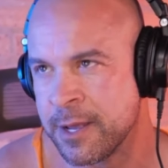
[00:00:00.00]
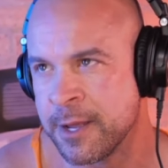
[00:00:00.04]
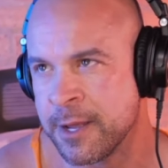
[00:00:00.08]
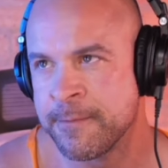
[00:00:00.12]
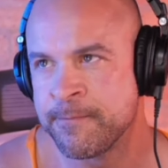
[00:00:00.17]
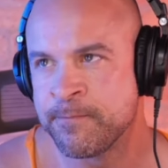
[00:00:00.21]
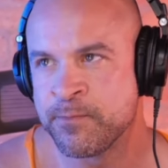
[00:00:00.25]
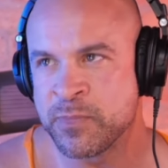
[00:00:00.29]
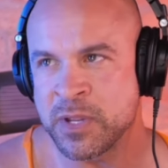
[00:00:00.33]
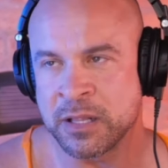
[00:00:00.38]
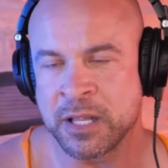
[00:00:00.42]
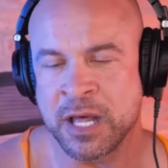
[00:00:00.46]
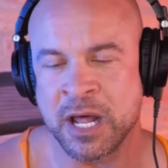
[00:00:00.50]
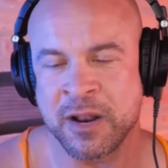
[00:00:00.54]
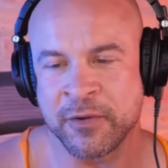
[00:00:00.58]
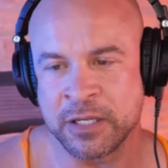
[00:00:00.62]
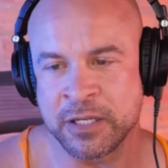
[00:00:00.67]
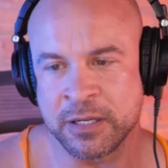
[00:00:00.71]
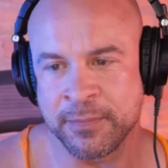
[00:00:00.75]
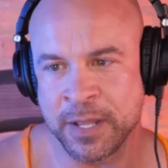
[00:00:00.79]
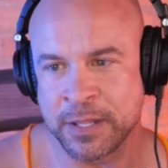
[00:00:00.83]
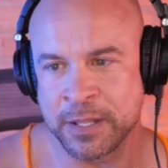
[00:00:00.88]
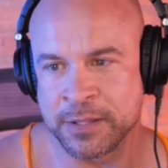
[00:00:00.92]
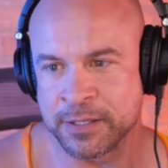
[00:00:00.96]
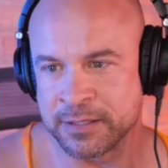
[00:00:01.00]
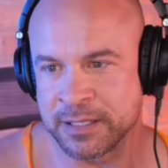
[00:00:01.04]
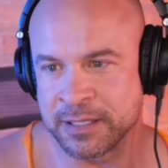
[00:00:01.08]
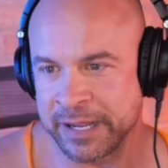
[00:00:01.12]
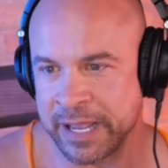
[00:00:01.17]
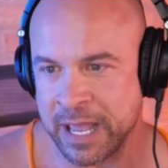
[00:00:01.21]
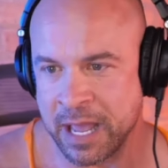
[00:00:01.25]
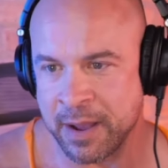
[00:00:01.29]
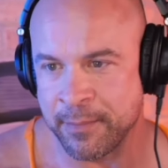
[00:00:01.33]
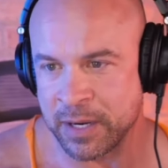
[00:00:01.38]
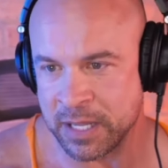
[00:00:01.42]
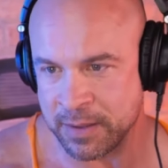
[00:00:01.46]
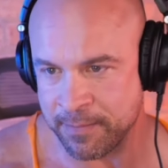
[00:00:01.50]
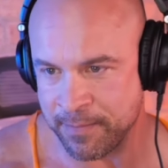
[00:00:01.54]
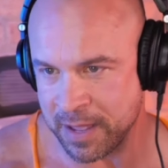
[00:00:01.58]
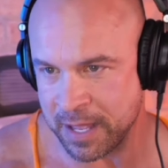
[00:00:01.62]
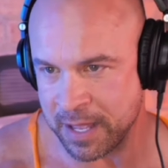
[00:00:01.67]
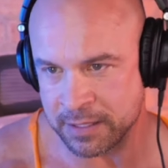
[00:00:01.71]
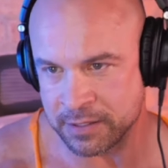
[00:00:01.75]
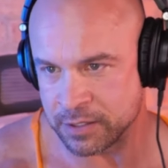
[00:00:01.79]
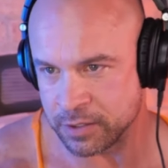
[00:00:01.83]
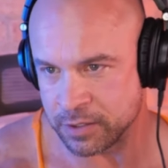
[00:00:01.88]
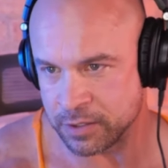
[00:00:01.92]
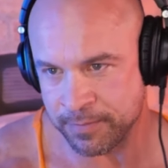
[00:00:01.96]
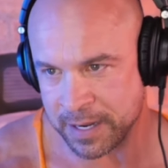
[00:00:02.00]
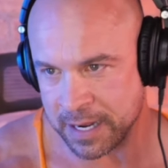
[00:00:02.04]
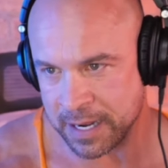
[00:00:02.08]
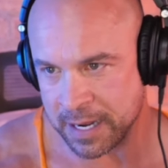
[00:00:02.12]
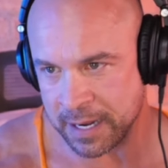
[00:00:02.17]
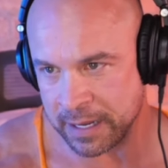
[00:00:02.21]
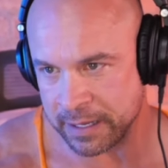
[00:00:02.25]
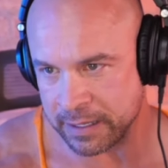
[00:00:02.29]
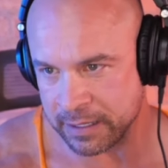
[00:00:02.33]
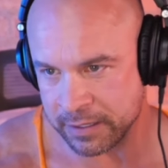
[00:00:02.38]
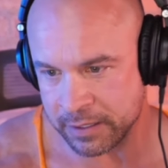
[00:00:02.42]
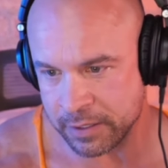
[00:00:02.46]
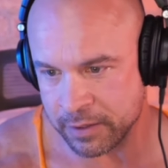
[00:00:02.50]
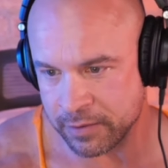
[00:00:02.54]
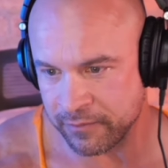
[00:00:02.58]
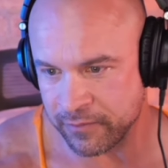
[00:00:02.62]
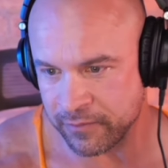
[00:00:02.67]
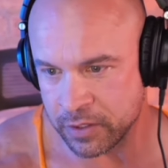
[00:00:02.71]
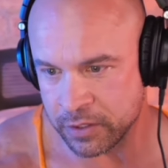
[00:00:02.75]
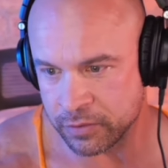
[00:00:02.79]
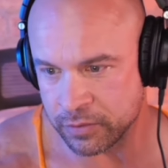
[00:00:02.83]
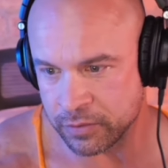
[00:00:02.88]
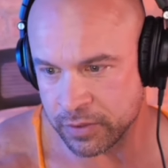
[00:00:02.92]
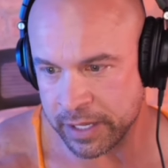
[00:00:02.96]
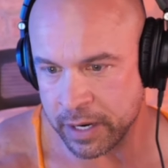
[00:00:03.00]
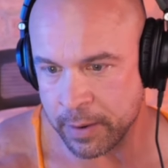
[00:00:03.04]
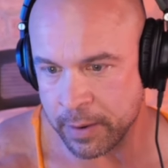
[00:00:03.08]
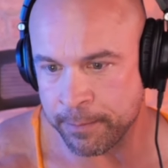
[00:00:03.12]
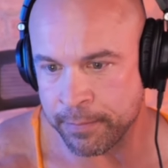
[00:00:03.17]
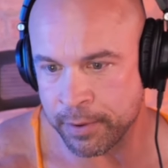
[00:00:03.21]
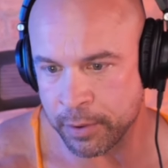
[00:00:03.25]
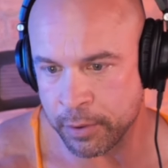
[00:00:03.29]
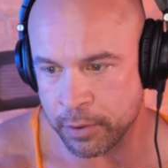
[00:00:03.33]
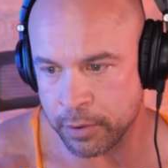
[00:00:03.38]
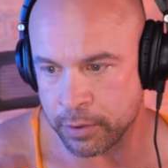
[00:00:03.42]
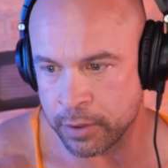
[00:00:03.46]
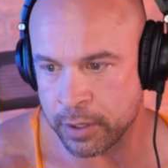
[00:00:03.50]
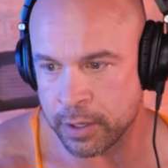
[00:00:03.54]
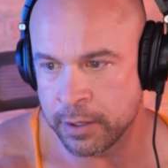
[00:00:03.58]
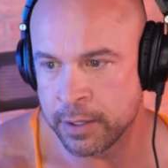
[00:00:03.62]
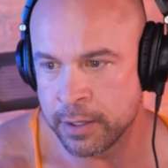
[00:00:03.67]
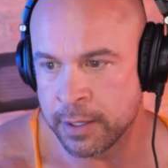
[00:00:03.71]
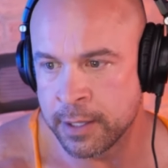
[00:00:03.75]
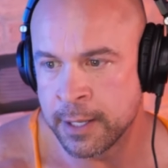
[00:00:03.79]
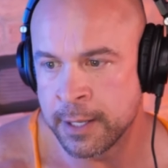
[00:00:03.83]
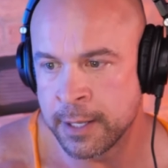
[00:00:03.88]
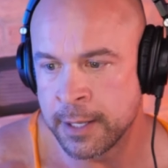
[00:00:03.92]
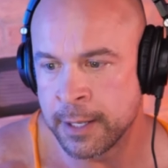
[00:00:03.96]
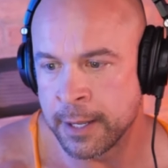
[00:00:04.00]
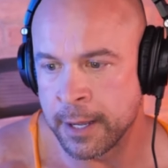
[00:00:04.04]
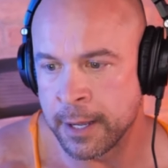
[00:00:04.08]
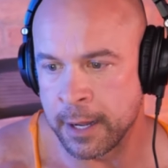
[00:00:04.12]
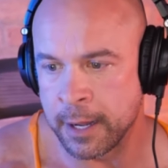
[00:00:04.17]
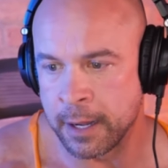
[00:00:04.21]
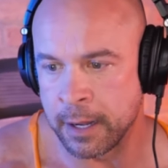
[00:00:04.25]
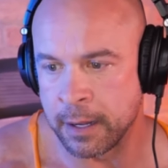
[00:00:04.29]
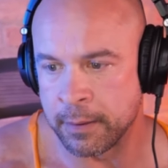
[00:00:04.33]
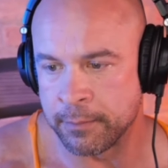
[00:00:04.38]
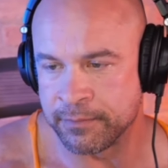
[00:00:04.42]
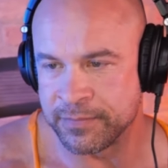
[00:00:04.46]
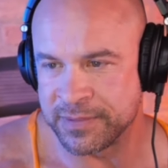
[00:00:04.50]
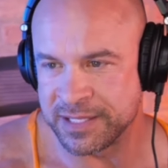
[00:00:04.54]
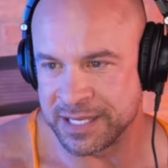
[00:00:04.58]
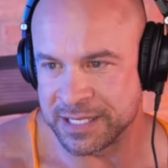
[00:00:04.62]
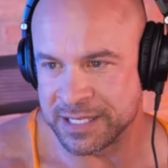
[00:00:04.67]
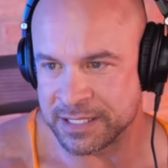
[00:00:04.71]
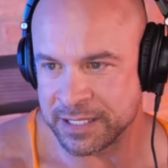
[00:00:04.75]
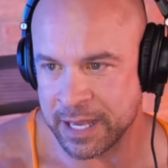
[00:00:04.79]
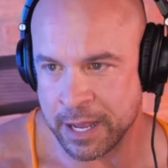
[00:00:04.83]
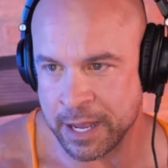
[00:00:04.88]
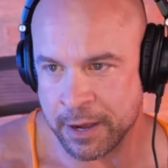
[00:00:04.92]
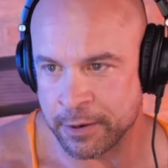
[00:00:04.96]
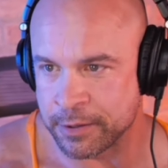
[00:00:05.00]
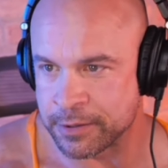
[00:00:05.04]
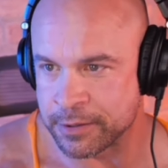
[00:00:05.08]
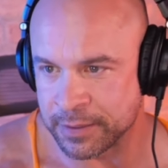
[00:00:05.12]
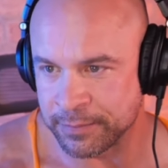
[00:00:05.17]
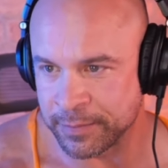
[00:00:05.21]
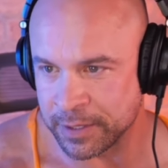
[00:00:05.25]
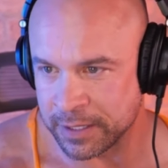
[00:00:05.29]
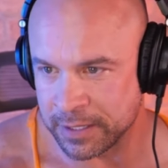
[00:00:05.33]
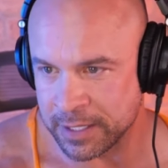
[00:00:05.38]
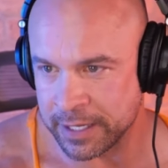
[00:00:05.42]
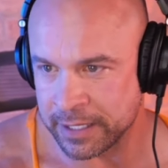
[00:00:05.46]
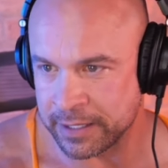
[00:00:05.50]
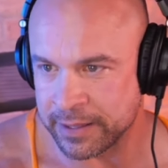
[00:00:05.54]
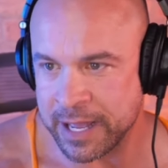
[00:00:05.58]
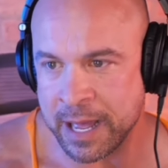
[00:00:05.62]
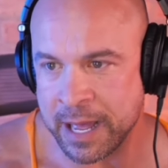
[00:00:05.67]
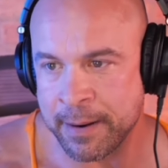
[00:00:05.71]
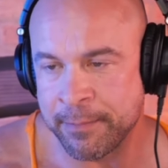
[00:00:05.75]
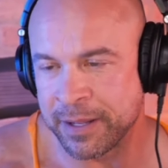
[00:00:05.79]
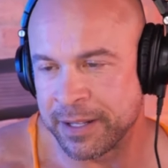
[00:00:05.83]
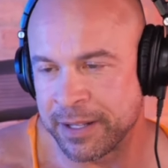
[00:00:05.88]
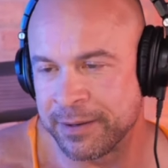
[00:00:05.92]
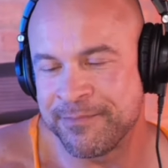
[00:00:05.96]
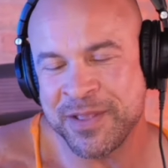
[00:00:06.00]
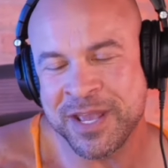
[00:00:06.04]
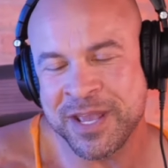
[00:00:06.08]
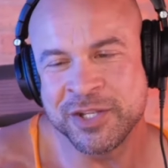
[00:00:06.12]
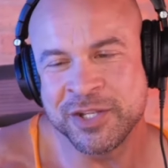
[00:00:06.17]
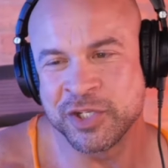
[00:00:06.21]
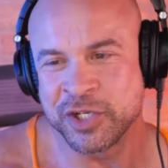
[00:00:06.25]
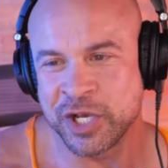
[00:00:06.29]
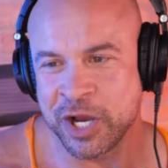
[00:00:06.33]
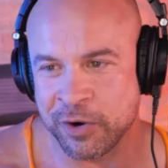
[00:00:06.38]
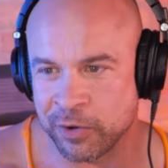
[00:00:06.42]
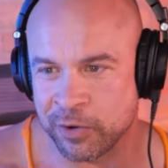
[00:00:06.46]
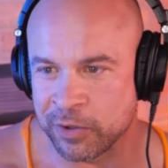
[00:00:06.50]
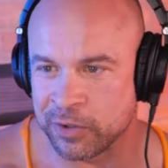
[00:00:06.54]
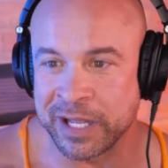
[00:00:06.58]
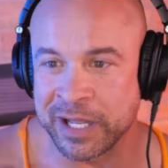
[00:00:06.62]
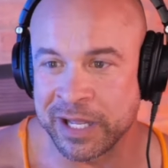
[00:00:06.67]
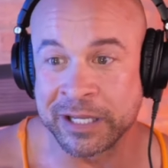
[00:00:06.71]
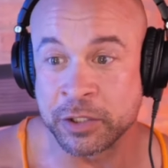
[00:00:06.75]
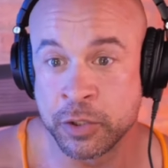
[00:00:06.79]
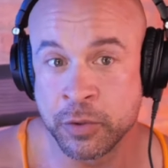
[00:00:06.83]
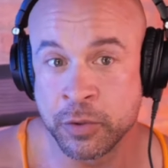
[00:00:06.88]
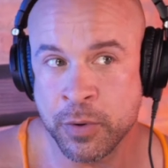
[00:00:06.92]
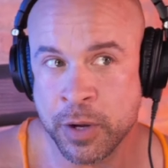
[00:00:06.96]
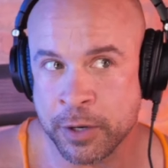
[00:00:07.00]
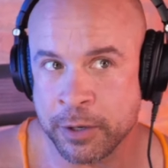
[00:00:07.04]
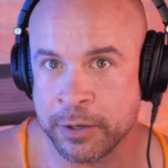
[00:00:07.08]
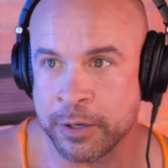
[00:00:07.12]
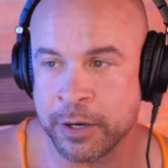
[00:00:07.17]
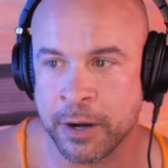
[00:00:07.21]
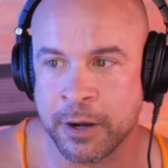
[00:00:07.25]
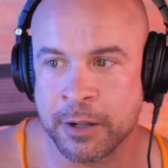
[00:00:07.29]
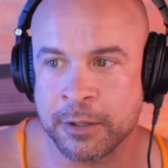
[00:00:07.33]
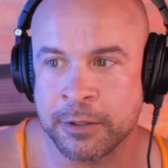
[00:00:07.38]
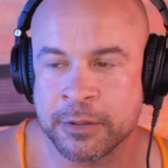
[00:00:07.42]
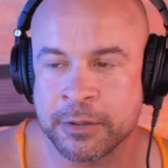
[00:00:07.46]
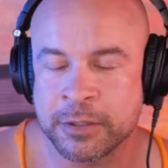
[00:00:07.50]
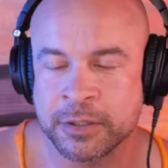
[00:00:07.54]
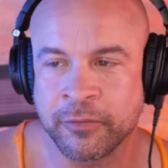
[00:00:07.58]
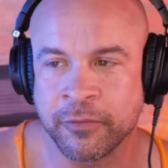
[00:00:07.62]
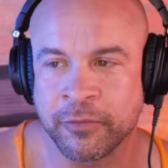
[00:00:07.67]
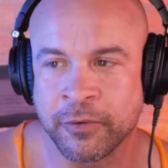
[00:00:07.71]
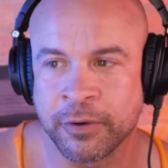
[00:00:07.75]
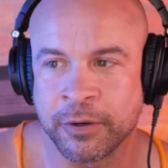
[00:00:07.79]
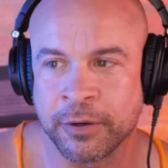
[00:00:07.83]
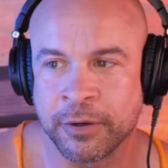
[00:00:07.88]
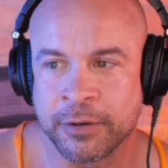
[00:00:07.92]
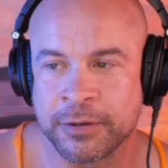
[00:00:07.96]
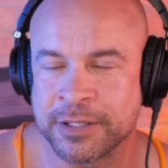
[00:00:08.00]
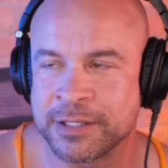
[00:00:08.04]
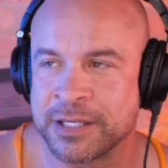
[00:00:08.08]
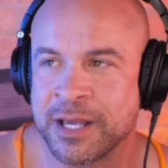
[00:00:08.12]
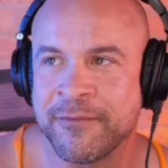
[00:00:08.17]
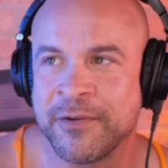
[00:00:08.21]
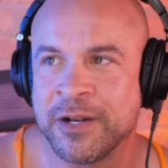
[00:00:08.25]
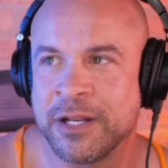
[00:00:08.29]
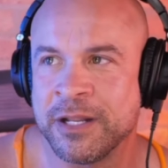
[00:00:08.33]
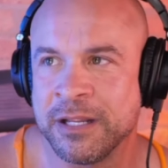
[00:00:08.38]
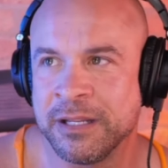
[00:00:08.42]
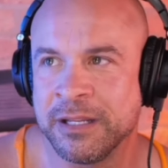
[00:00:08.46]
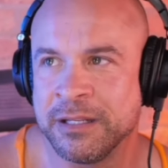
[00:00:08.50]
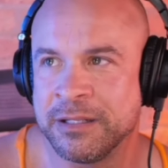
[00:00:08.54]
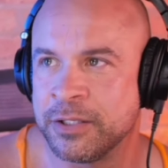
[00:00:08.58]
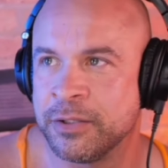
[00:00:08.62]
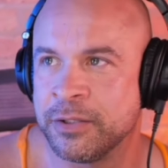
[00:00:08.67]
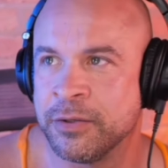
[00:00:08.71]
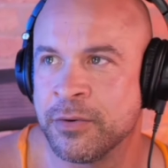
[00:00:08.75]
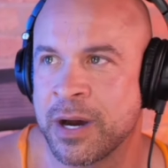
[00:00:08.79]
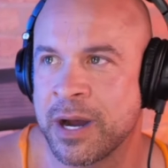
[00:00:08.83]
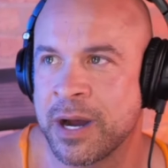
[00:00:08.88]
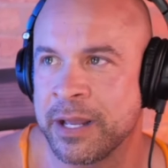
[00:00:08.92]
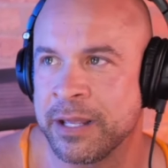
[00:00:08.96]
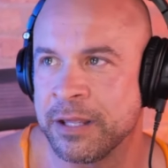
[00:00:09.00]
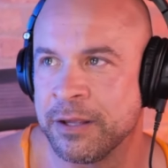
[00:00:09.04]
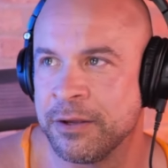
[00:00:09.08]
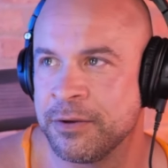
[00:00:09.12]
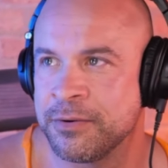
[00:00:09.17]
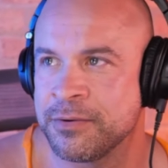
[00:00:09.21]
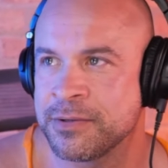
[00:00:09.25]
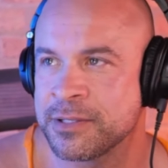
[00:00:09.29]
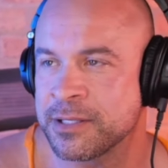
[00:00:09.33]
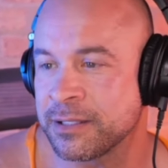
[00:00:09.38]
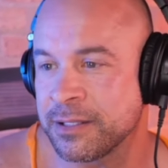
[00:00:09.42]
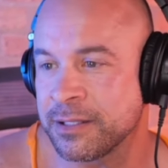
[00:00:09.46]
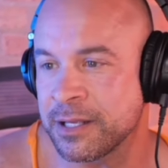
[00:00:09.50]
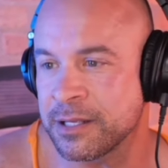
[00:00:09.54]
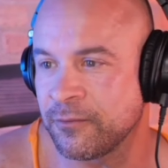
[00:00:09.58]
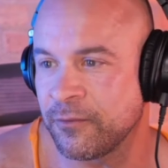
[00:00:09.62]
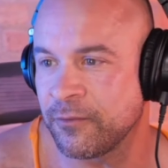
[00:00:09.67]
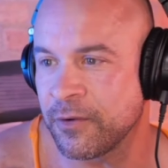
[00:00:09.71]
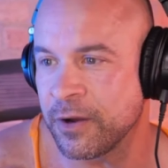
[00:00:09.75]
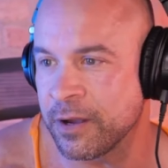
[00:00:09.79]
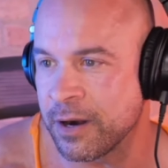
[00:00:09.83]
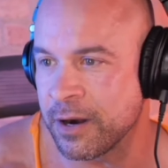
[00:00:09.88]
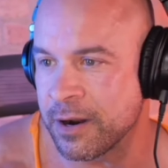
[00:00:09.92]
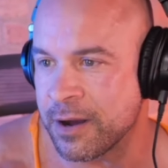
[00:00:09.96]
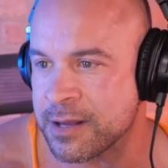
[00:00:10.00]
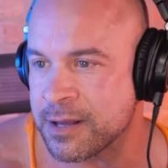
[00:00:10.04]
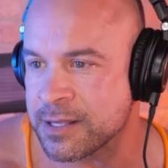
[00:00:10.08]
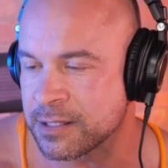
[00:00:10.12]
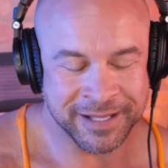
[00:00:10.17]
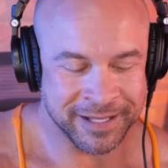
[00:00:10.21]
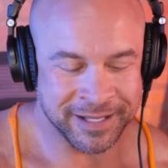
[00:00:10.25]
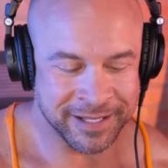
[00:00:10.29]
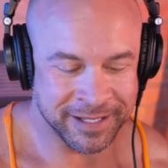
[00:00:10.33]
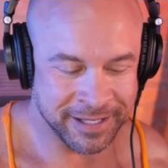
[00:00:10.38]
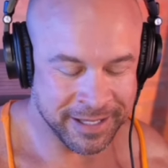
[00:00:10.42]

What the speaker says: A lot of it depends on like how many pens you buy, you know, if you do like a bulk discount or something like that. But in general, like $200 for 72 IUs, like, that's fucking awesome.